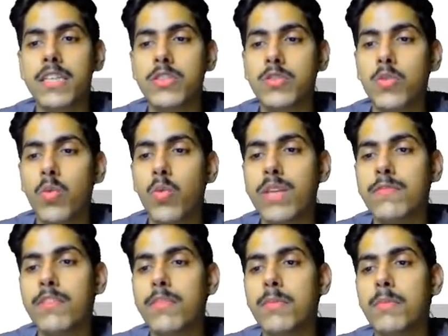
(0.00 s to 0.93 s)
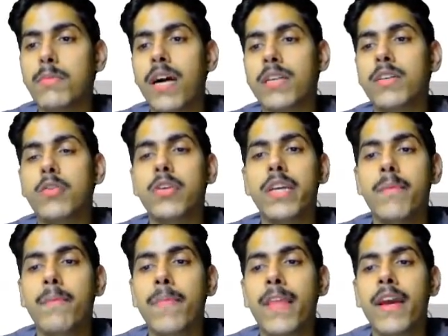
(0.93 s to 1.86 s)
So 1 will be marked. Okay.
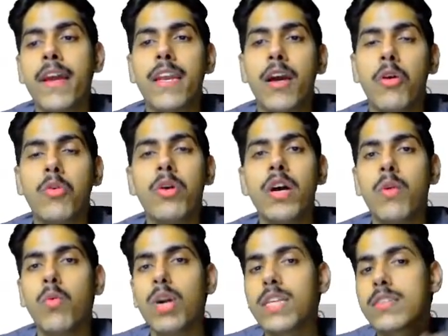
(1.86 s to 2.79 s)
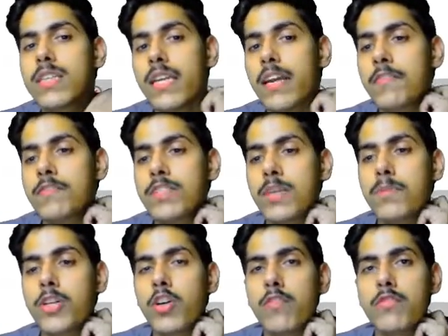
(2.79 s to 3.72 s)
Now, what is the left subtree
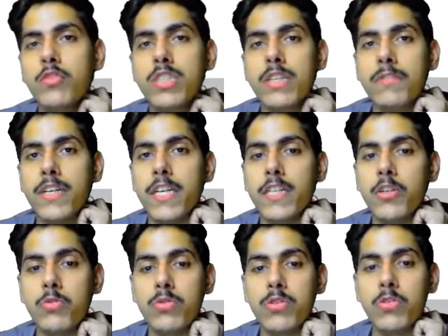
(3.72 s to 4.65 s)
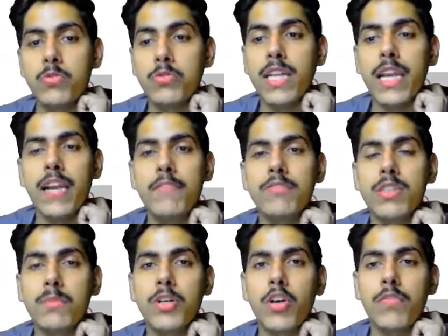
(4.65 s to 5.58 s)
of node 72? The left
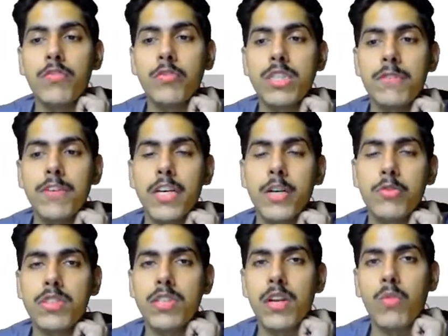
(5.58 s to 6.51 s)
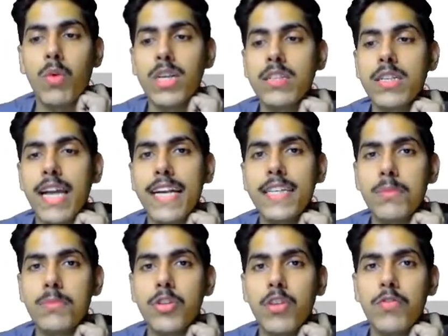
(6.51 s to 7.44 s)
subtree of node 72 is null. What is the right
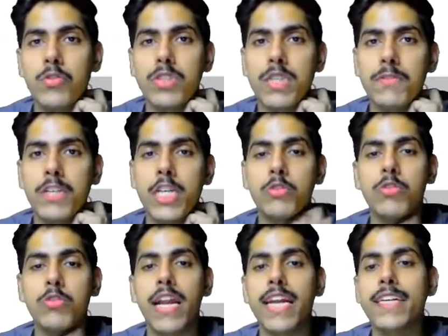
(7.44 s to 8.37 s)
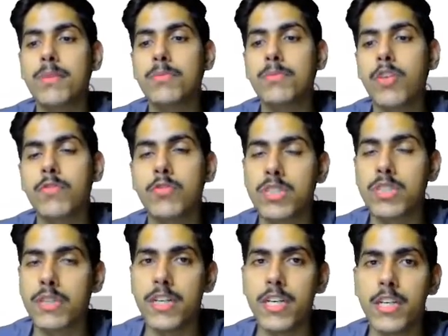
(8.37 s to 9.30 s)
subtree of node 72? The right subtree of node
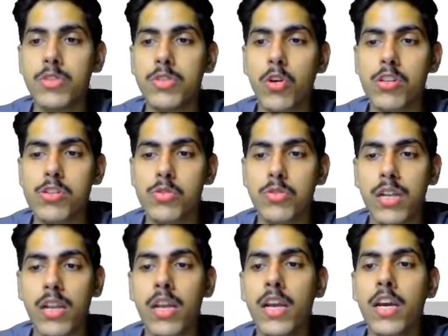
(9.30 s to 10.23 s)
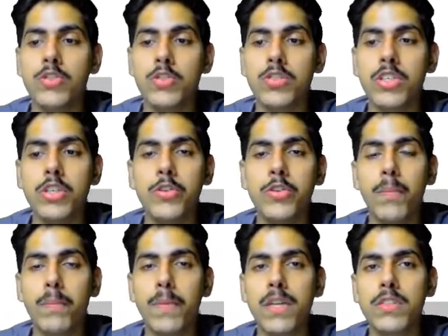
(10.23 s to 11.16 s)
72 is also null. So 0
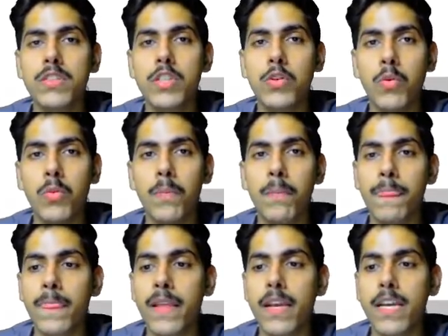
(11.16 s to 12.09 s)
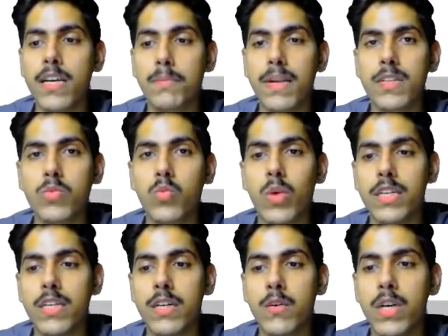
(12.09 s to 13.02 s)
plus 1,
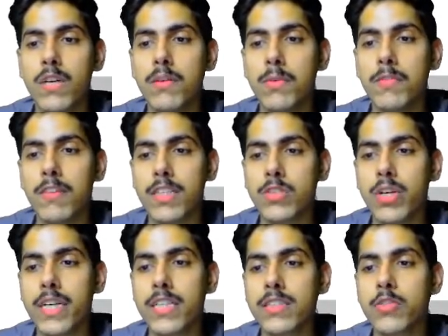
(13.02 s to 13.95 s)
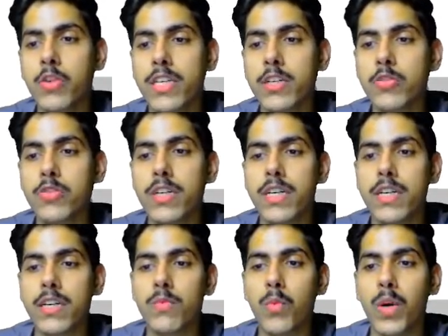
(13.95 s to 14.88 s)
it will be 1. So it is going to
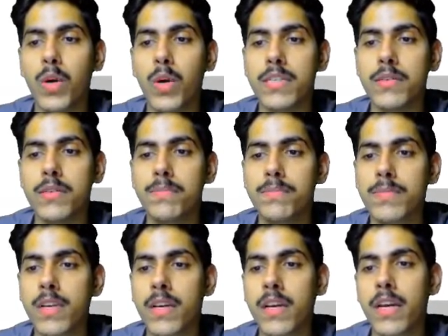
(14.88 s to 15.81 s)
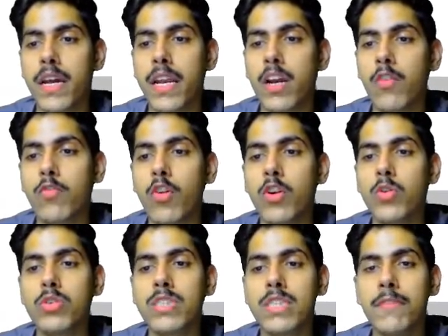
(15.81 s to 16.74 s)
return 1 here. Now for node
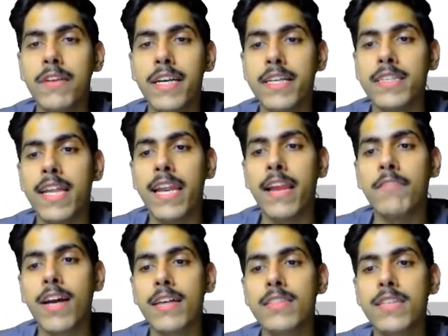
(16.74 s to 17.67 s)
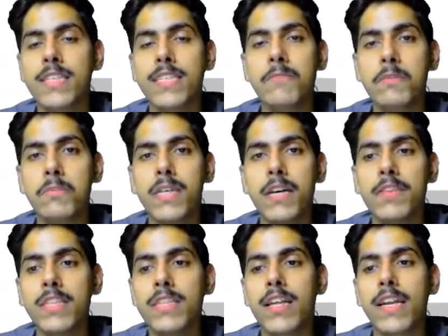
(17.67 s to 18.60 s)
70, the left answer is giving me a 1,
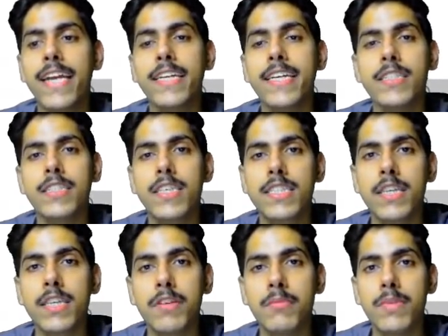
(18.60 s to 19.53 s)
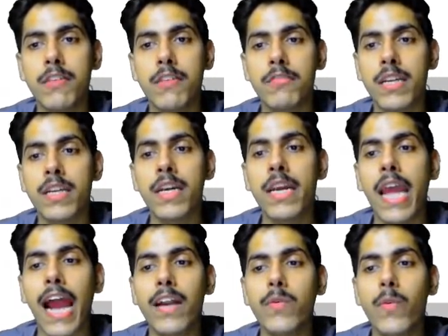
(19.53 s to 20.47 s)
the right answer is giving me a 1,
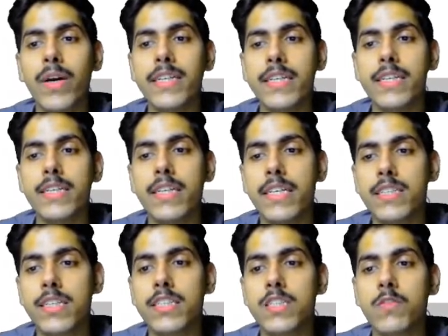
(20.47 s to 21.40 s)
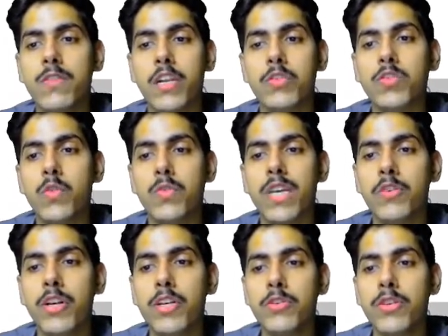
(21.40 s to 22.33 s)
and 1 is its value. So we are
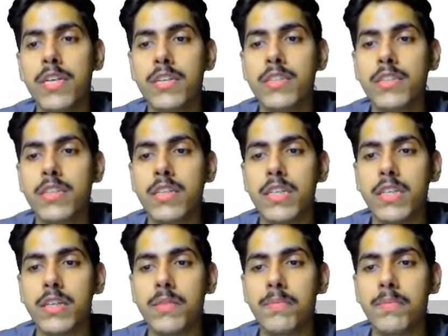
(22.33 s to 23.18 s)
going to return 3 here.